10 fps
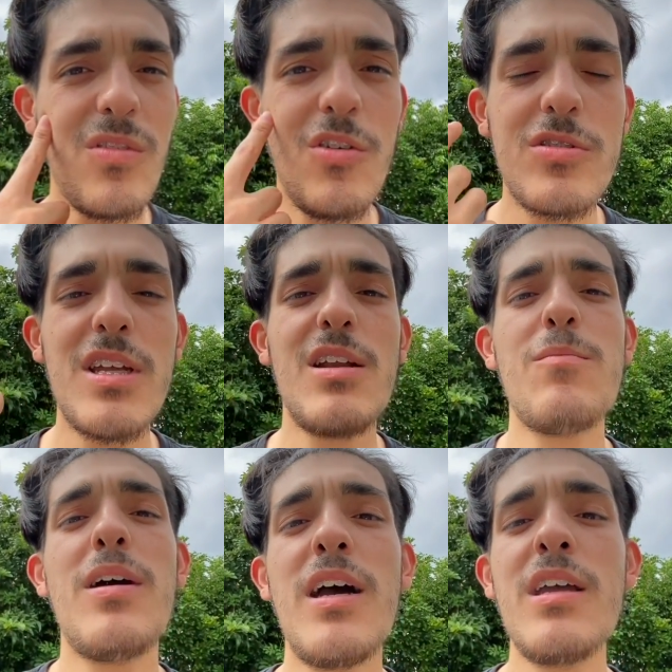your state of
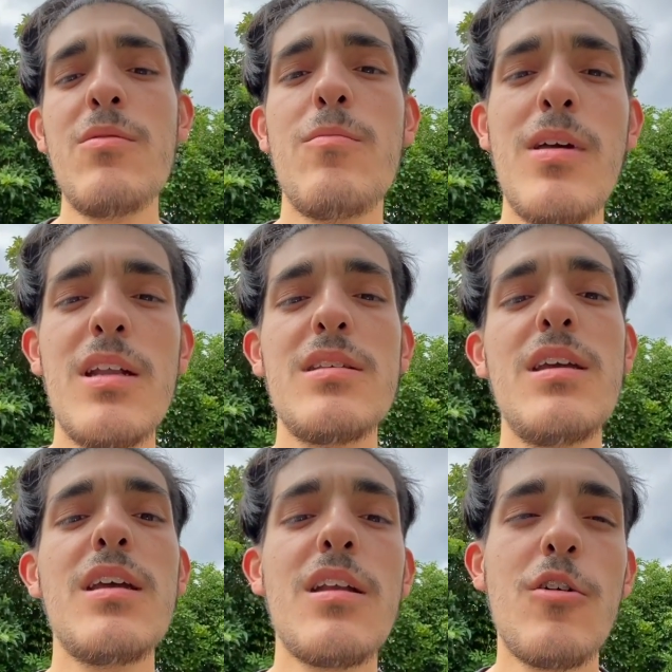mind,
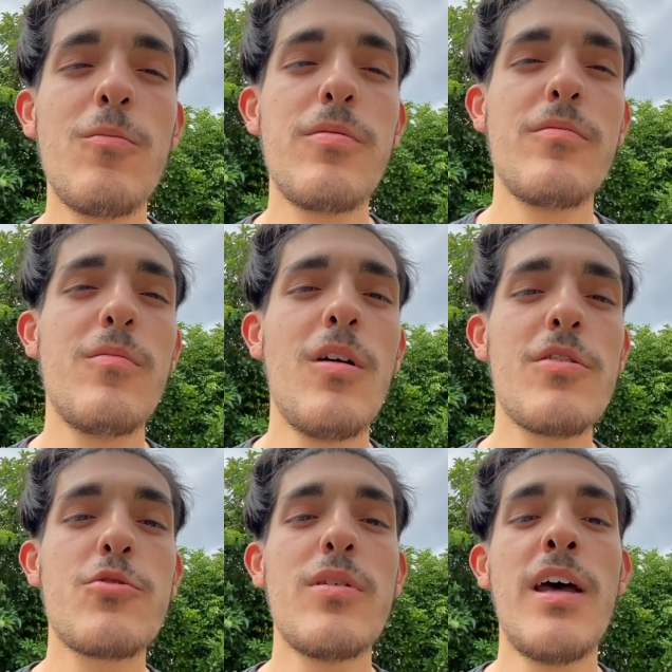meditate, and help
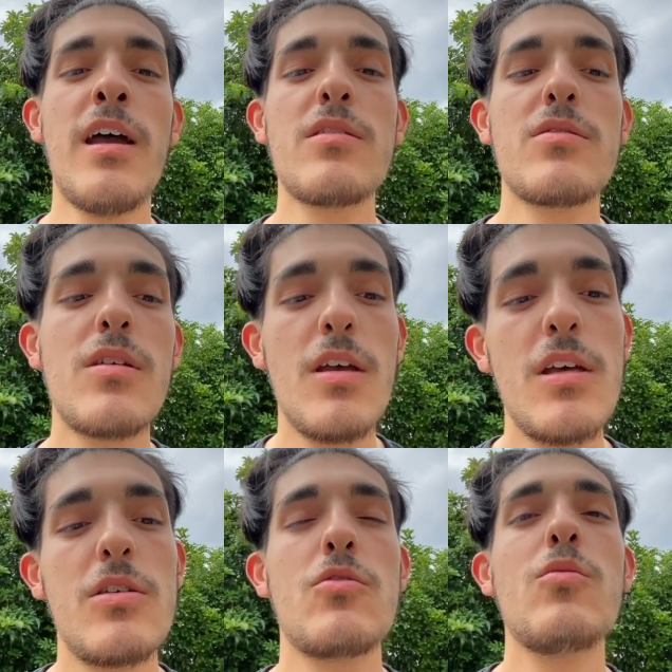others relax.
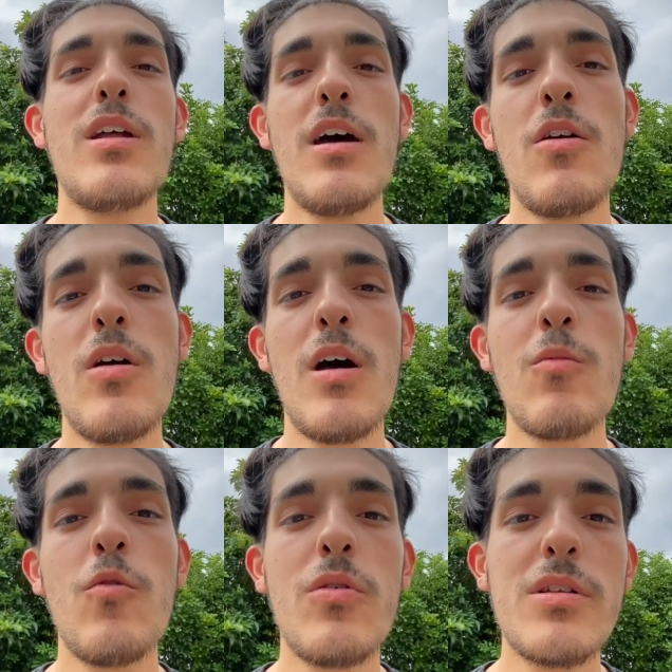So now
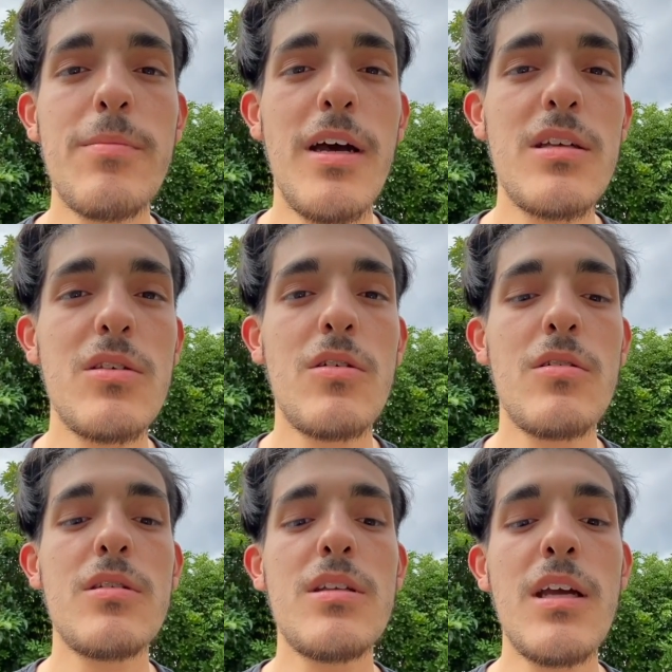I'm going to pass it
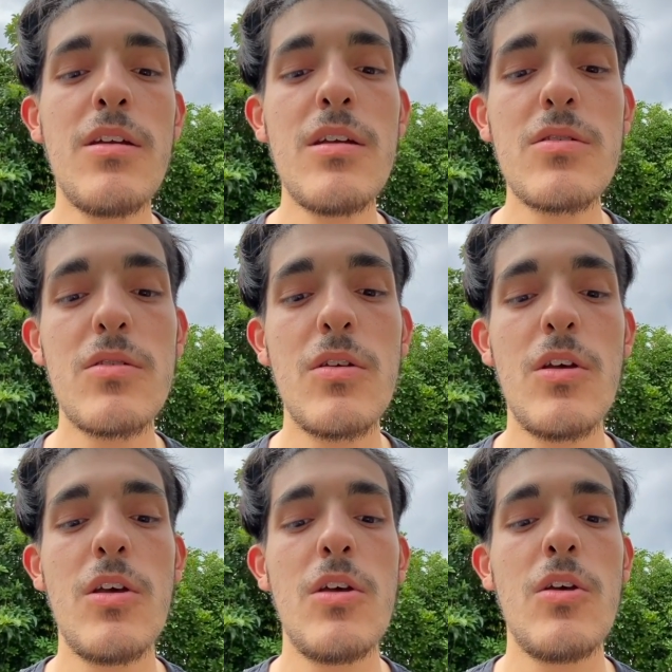on to Darius
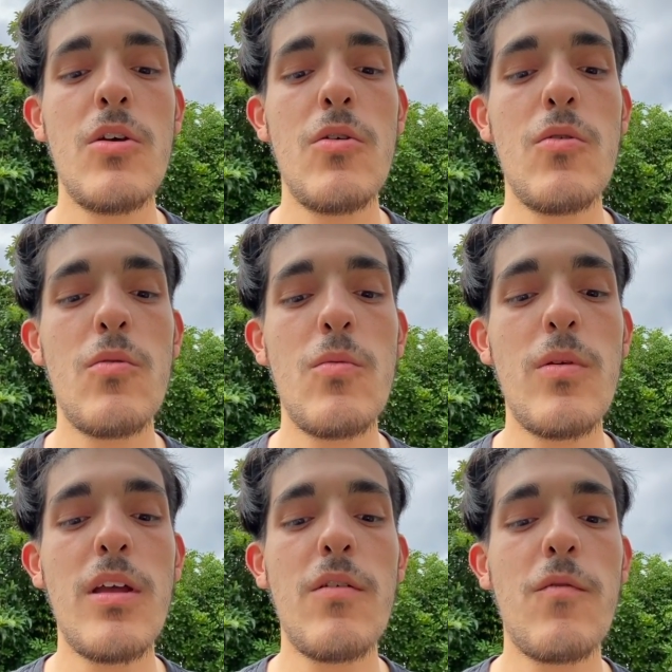
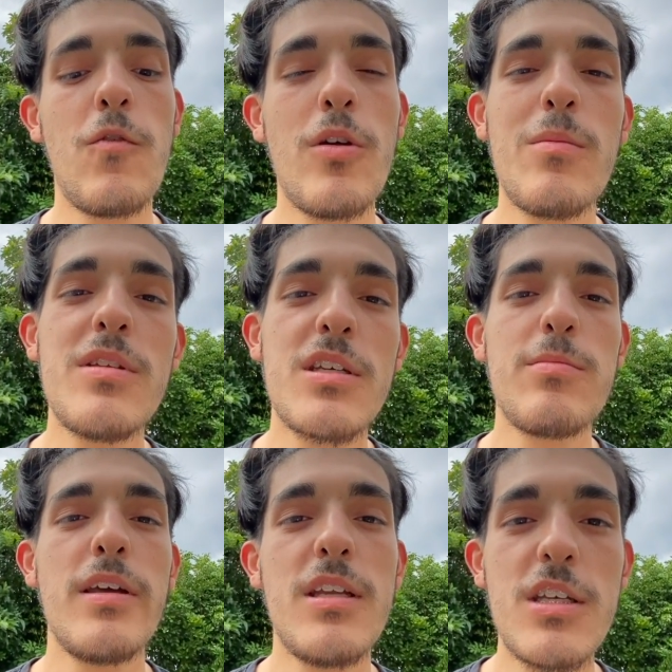for him to
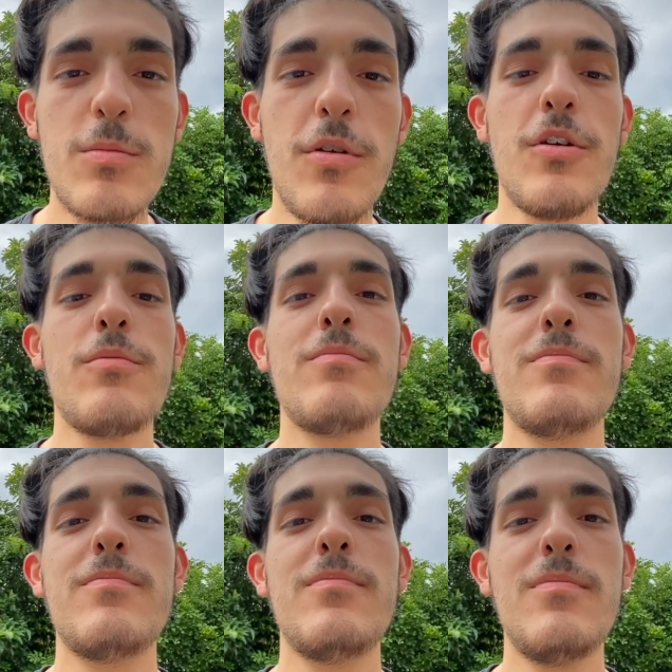explain his part.
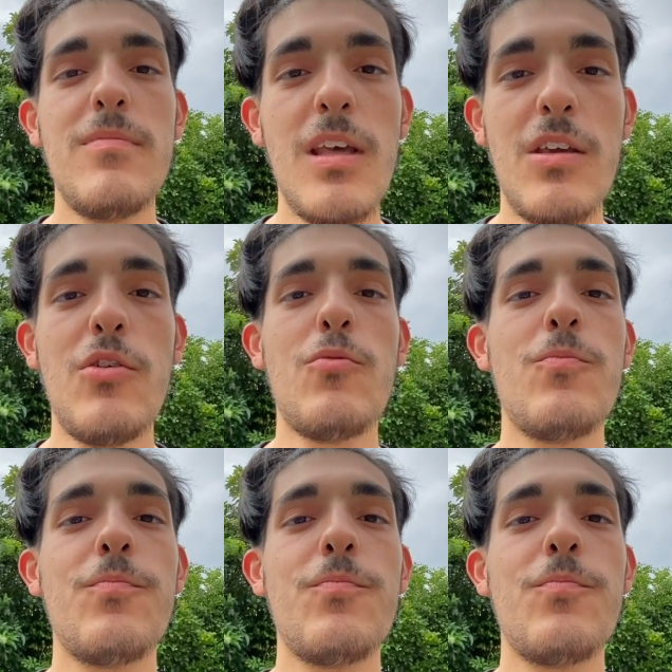Thank you.